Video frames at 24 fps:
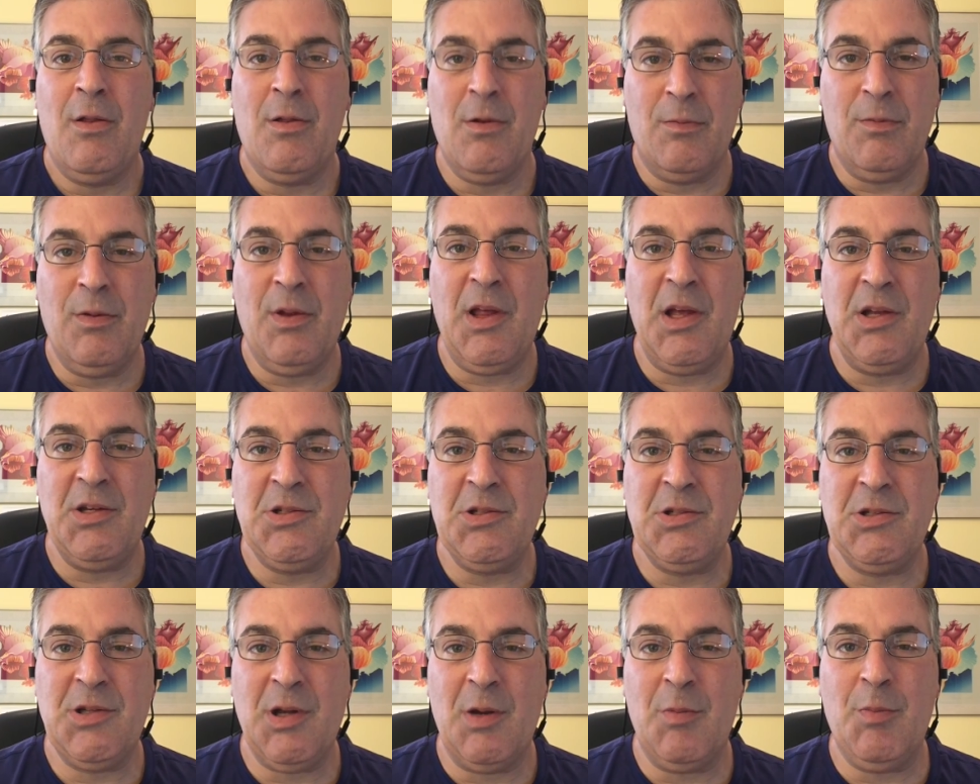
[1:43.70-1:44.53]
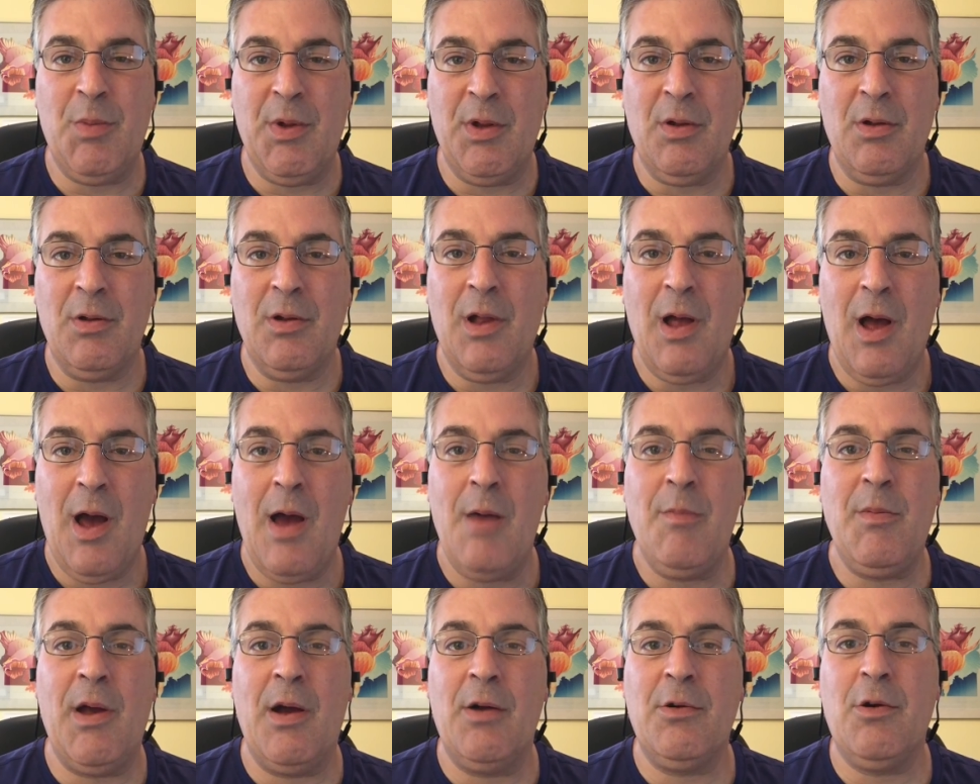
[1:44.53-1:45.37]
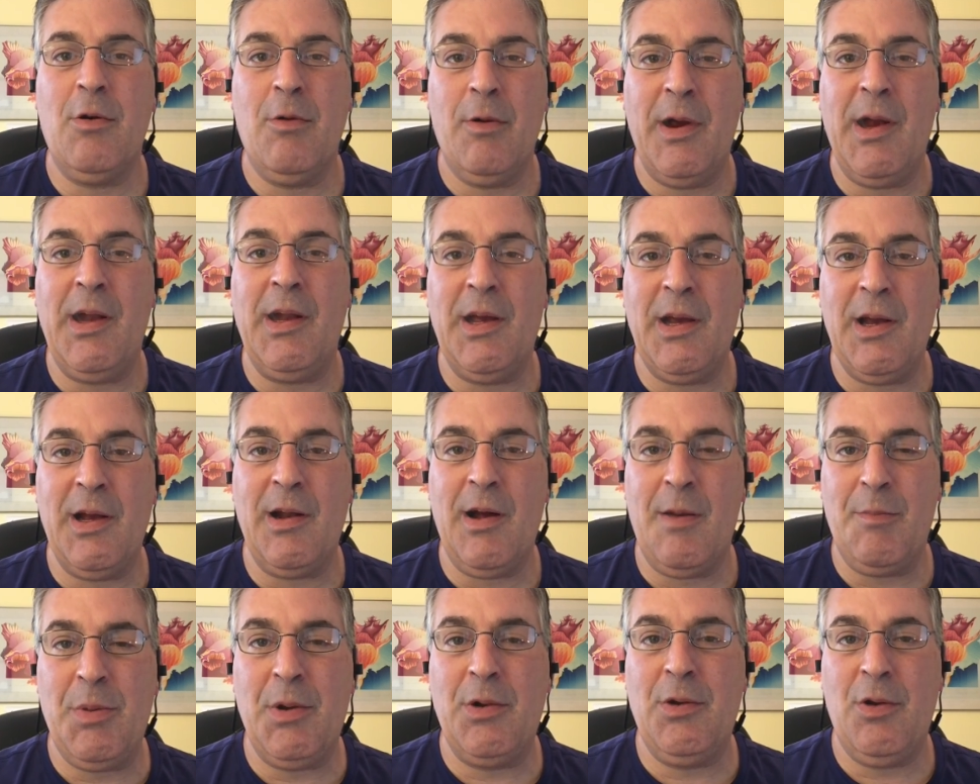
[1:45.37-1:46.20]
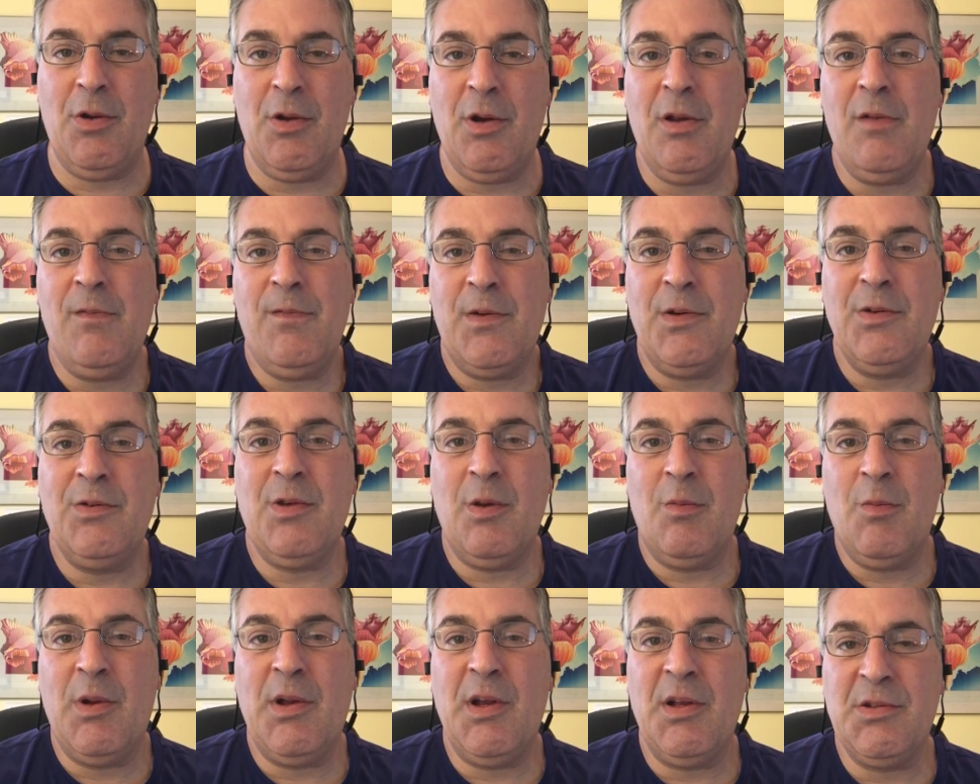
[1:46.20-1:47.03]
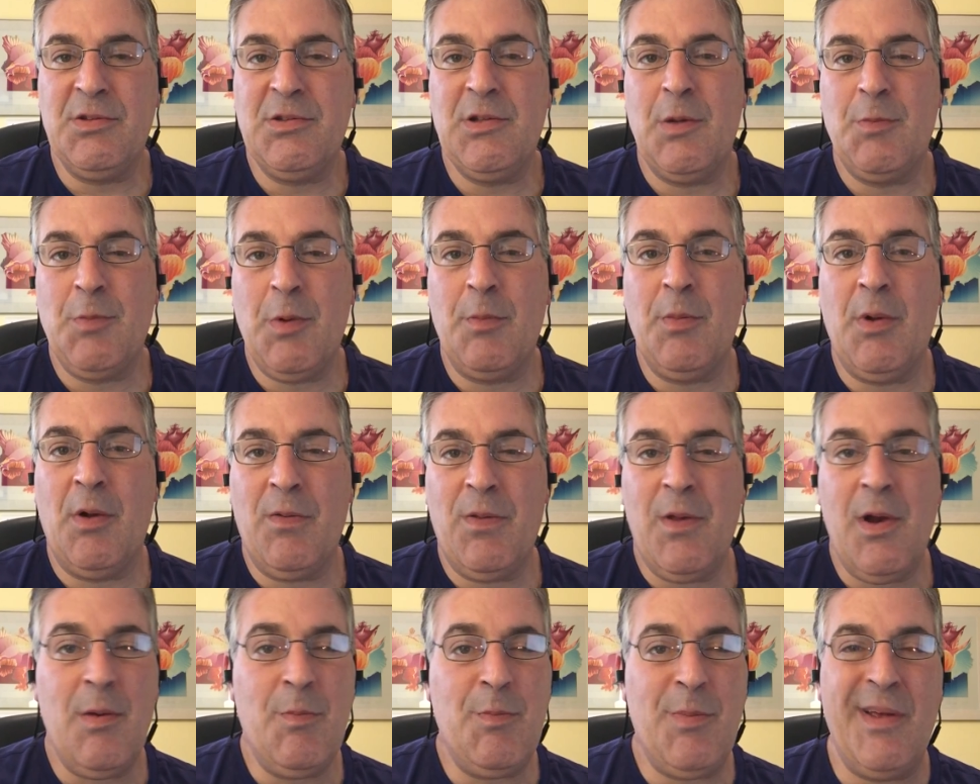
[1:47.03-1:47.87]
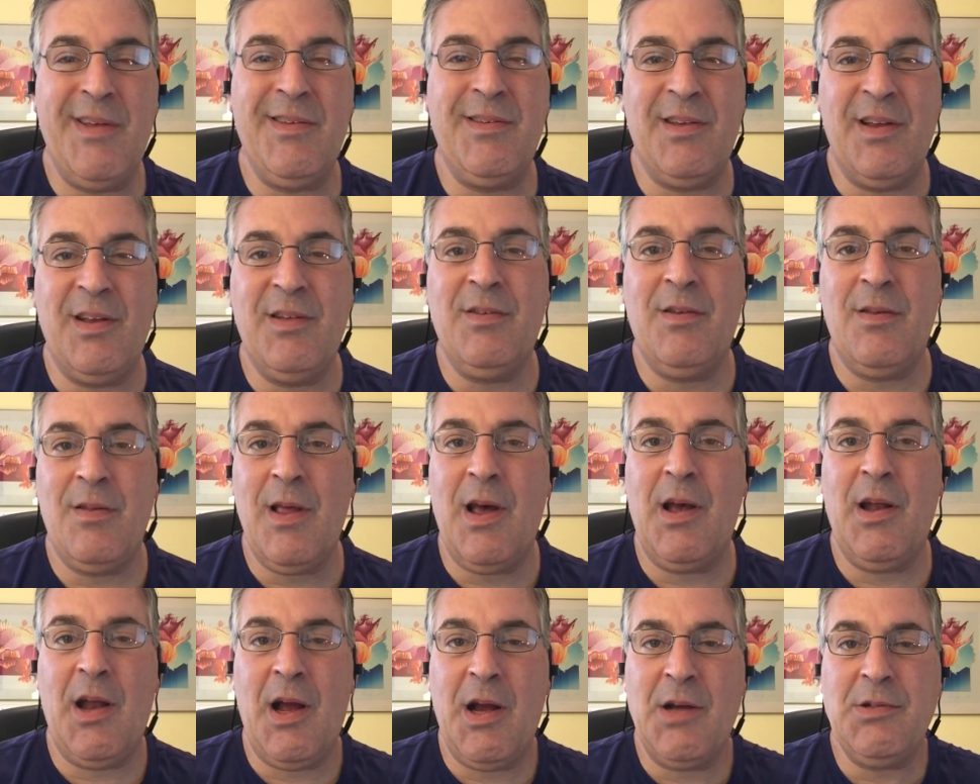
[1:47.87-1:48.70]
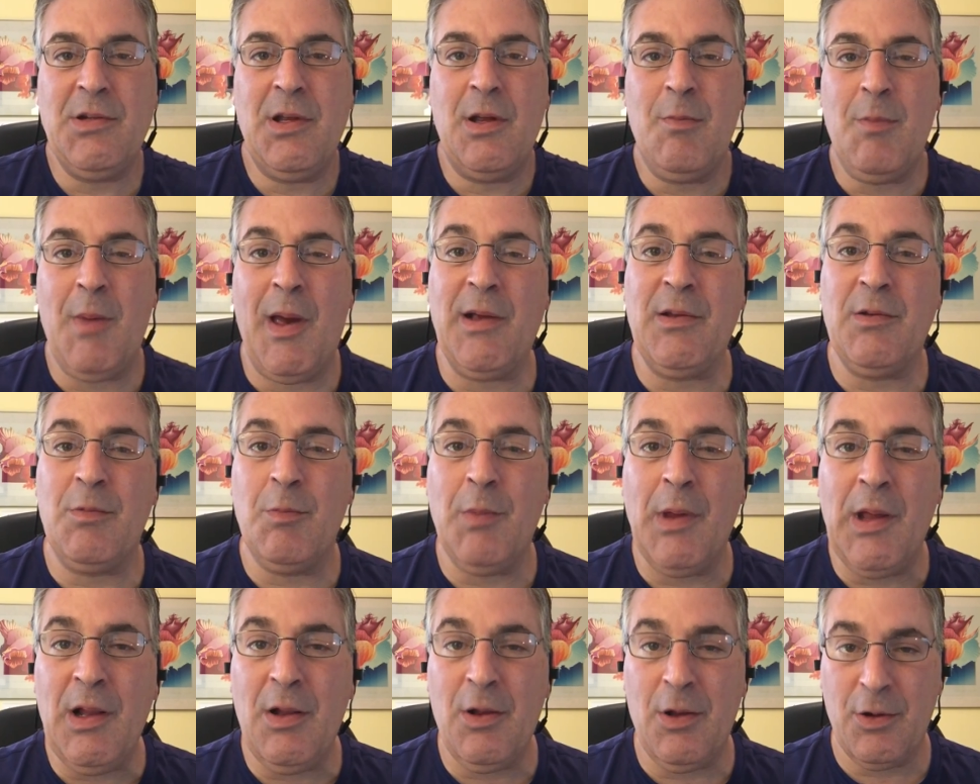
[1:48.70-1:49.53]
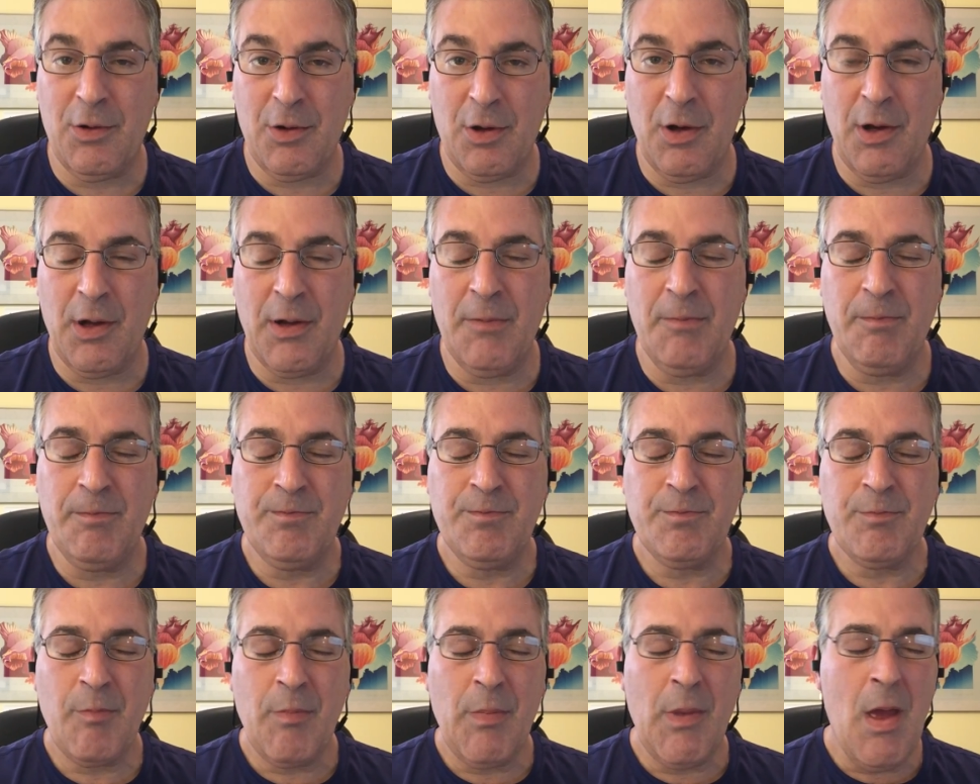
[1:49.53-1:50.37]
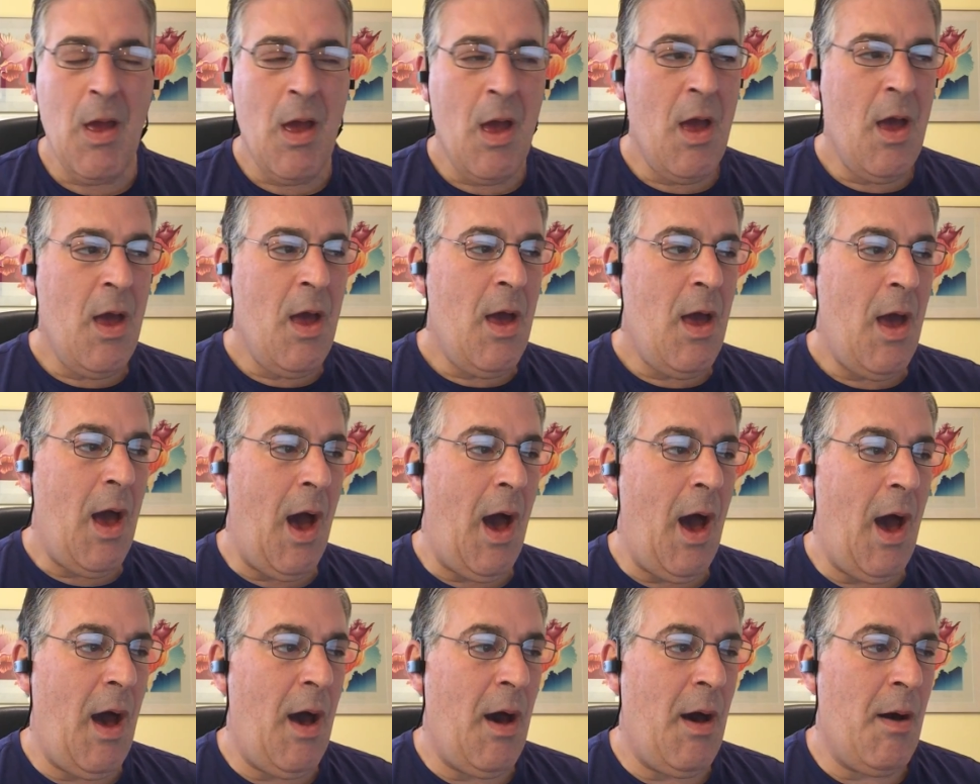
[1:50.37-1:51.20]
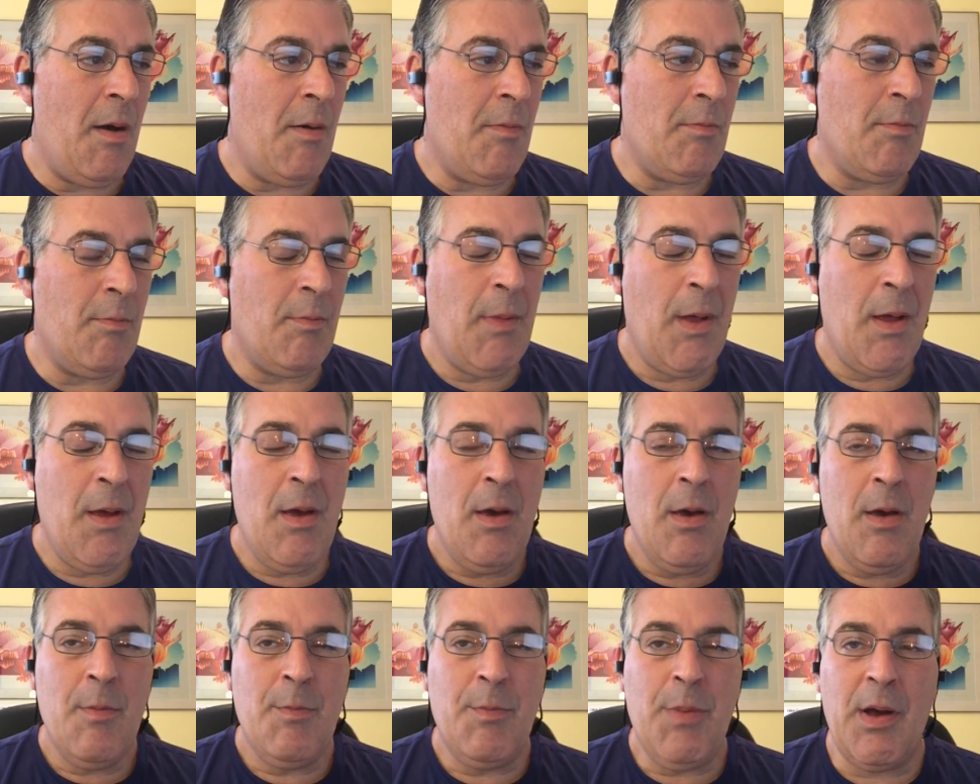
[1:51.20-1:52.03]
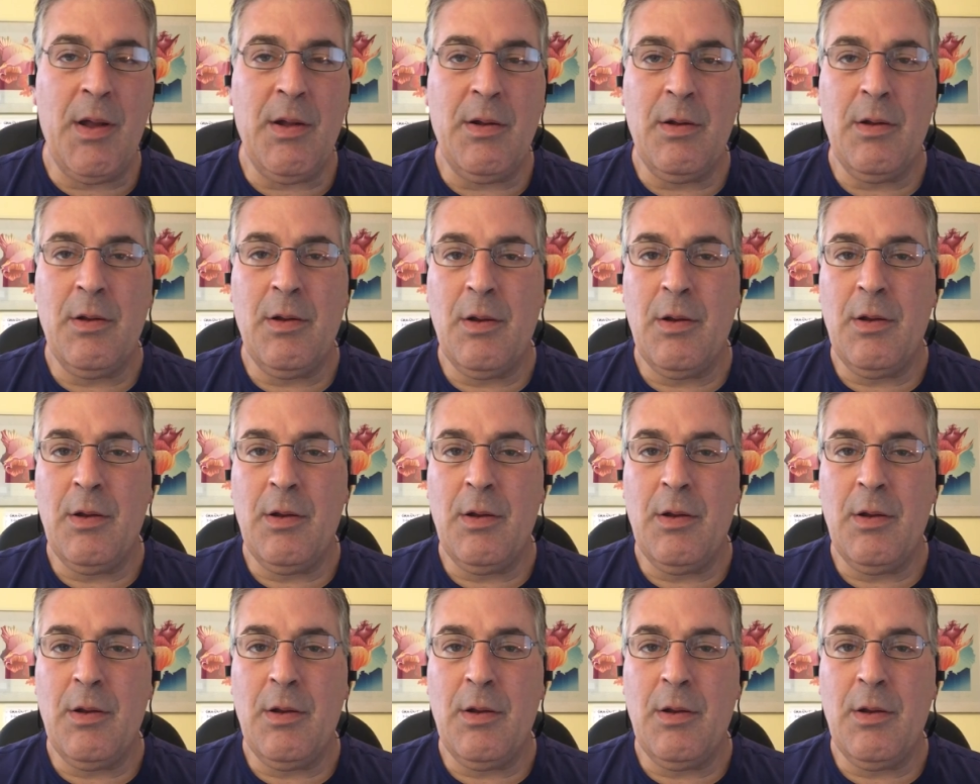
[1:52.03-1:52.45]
the relationship build. I'm now creating an opportunity for someone else to promote their business. That actually makes me look good. But